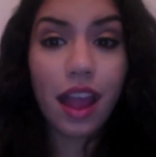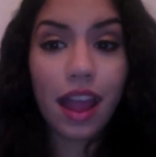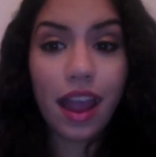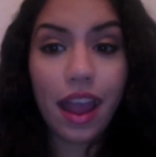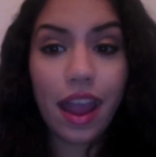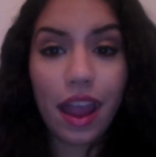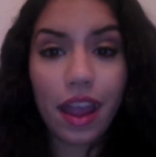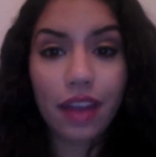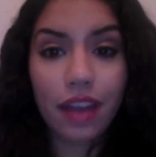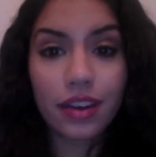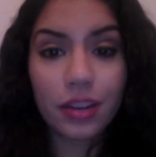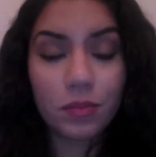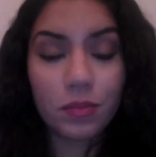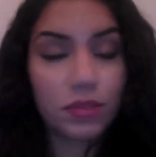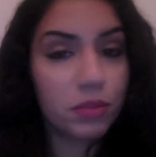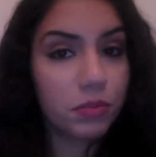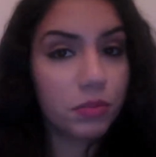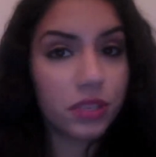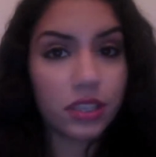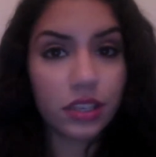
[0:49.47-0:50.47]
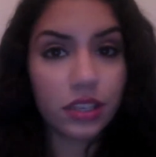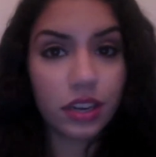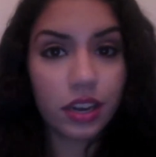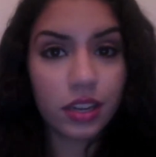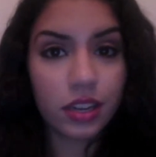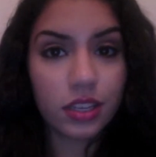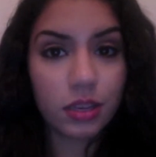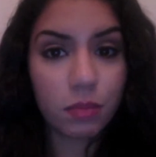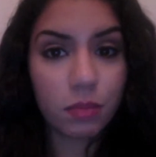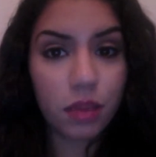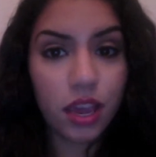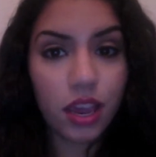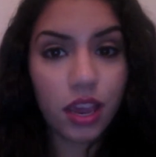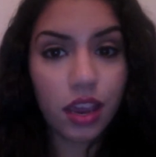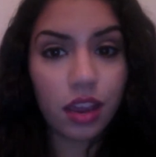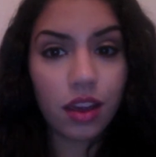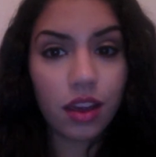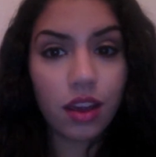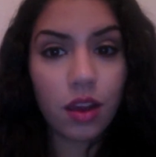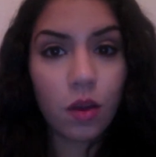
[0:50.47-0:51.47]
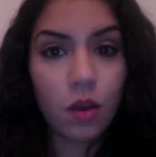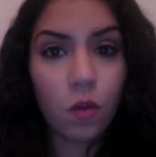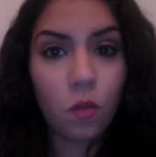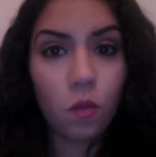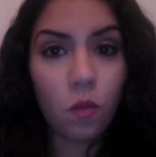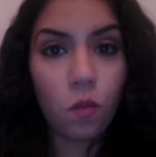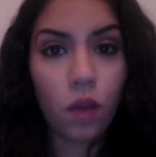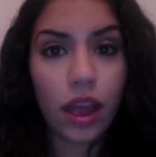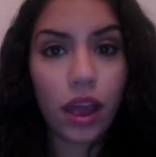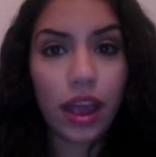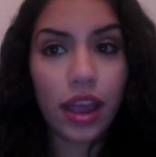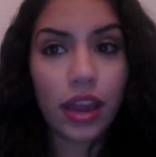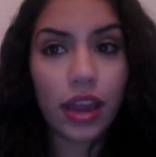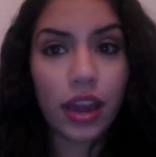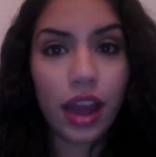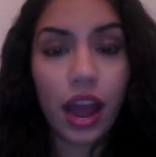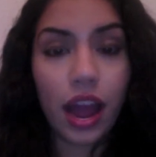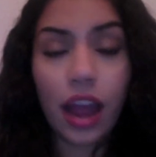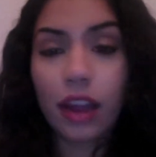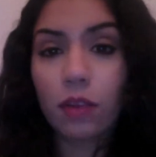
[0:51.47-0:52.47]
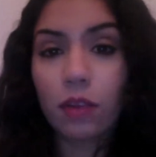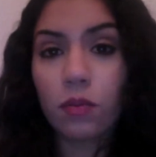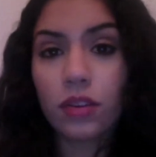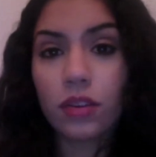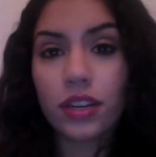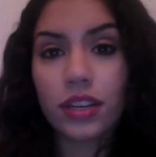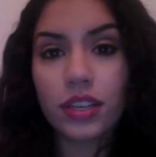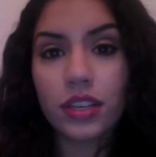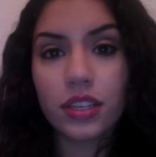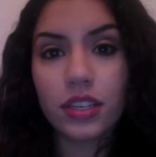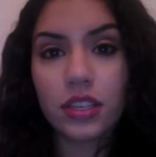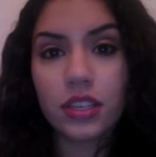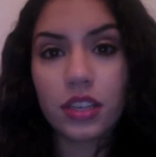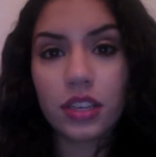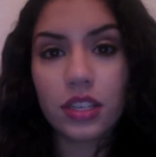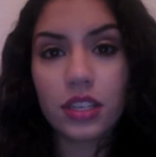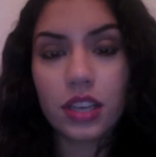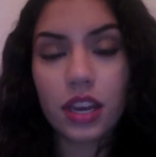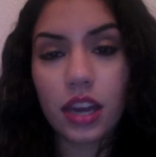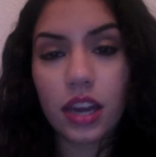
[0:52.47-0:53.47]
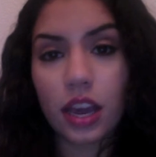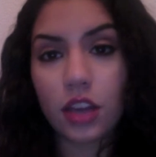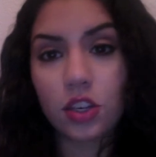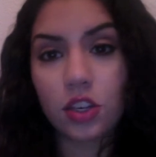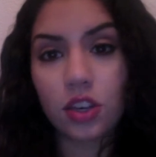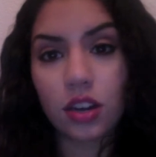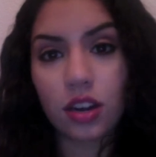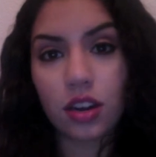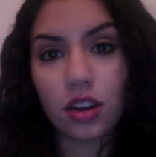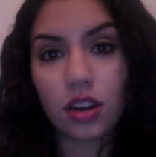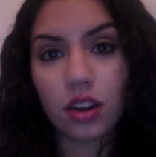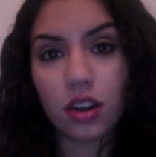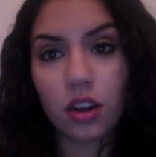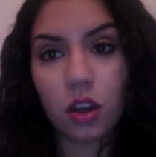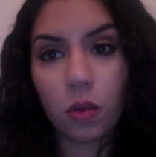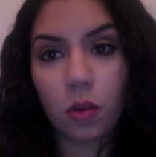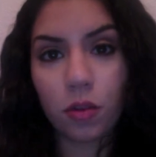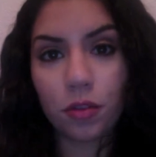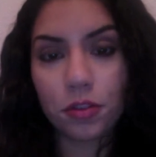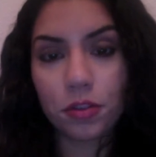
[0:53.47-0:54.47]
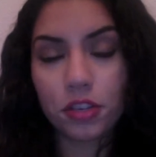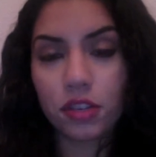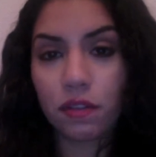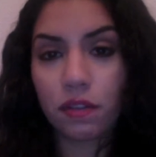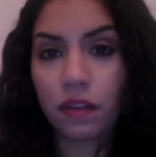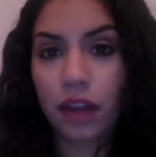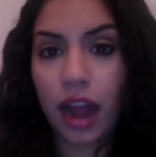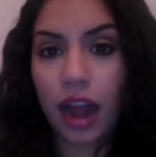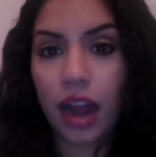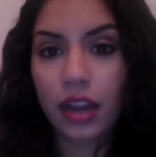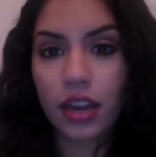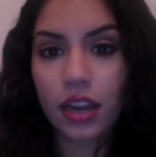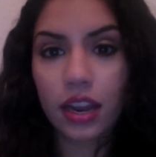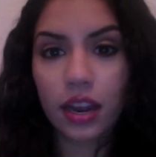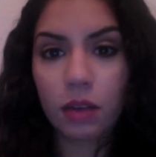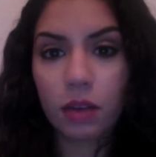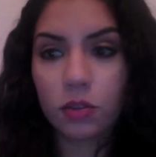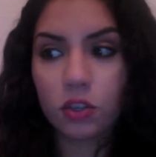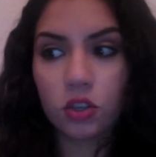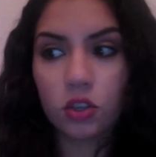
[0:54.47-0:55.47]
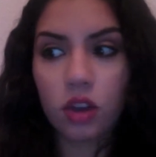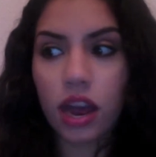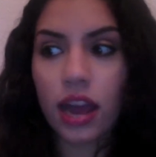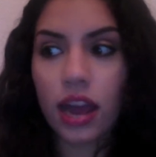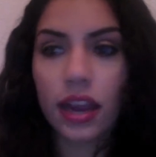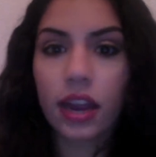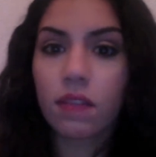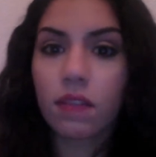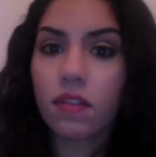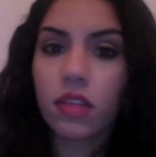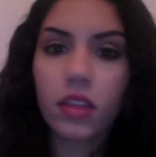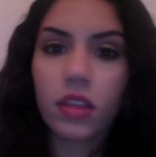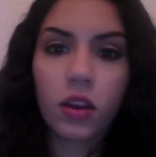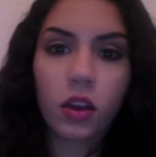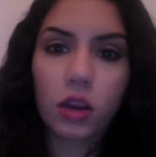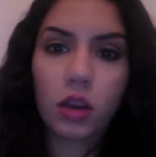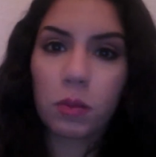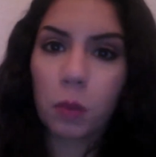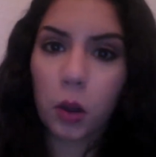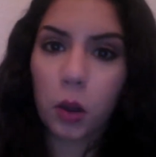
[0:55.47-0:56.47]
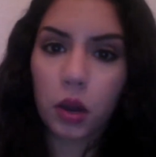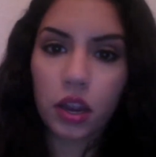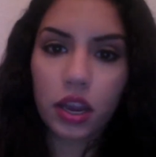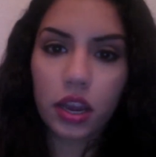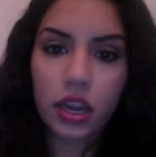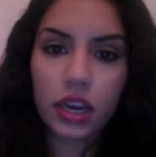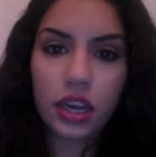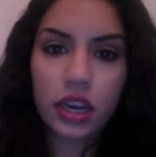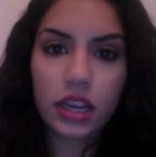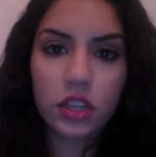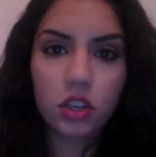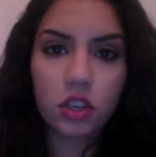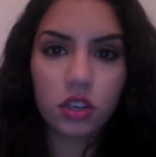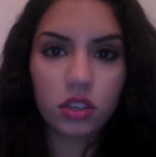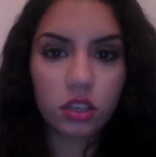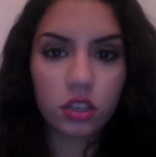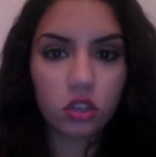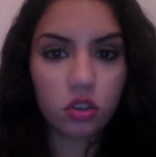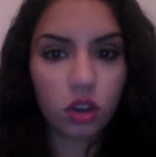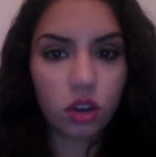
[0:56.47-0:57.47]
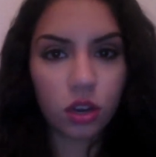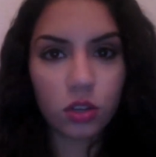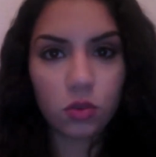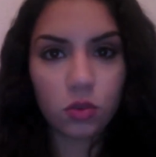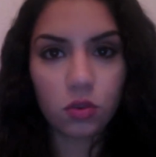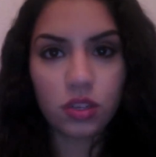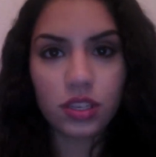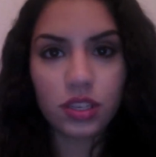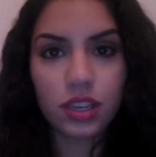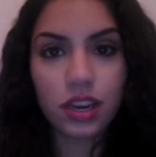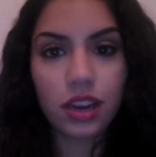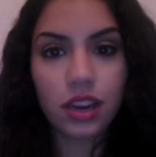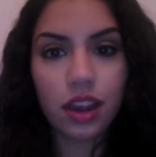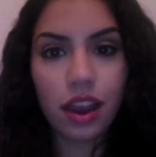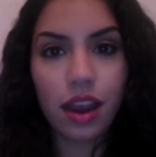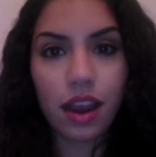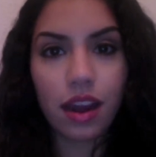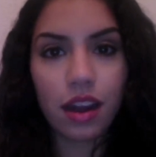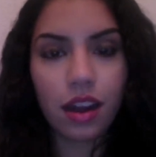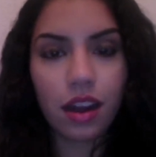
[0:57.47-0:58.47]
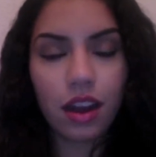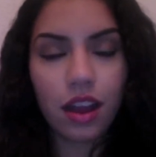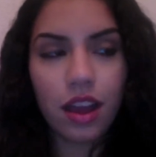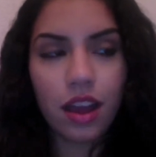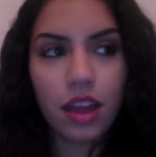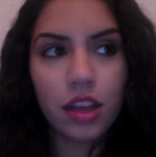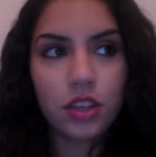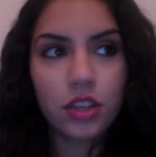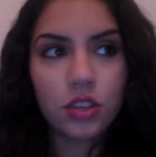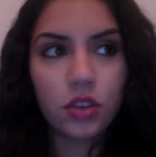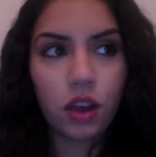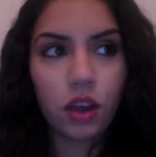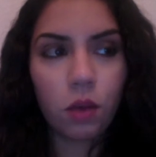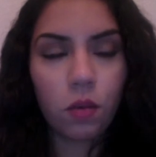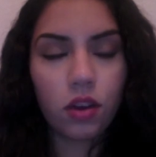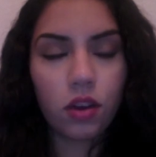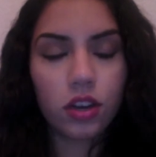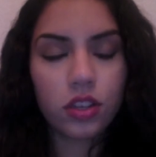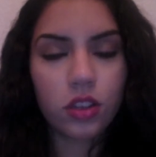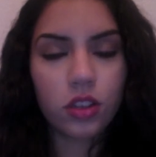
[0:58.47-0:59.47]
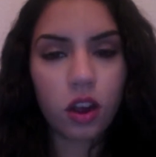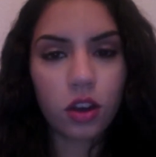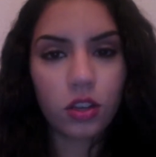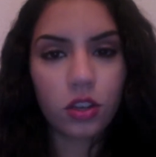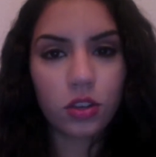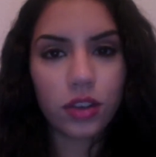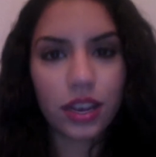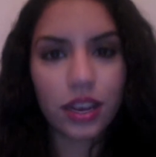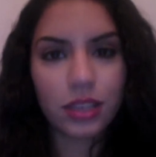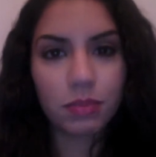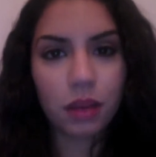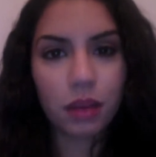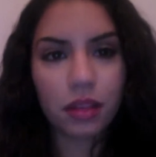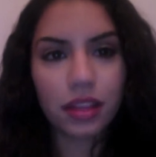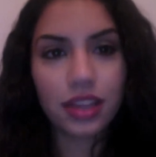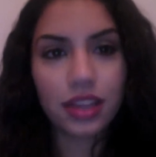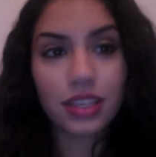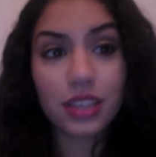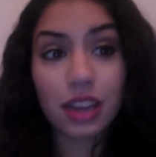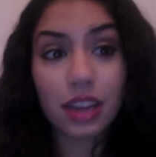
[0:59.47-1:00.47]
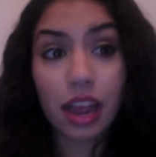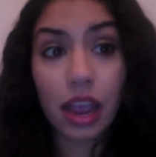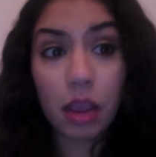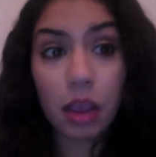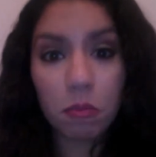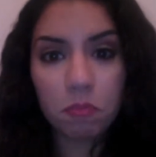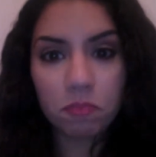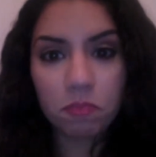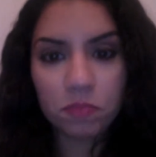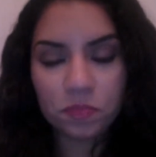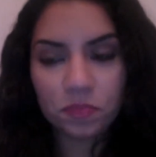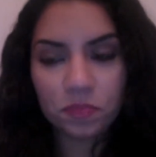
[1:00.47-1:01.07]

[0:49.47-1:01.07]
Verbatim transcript: And it was misleading to me when I was a teenager going through severe acne and I was trying everything on the market in terms of drugstore skincare. So I want to talk to you guys about that today.